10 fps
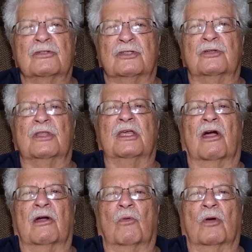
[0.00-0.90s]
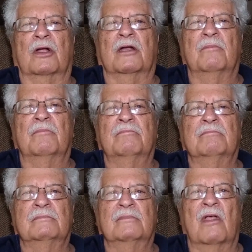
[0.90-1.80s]
to the artwork.
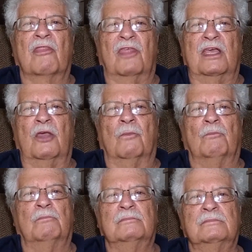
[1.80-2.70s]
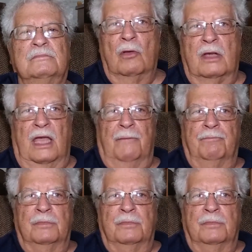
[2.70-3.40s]
Thank you. Okay,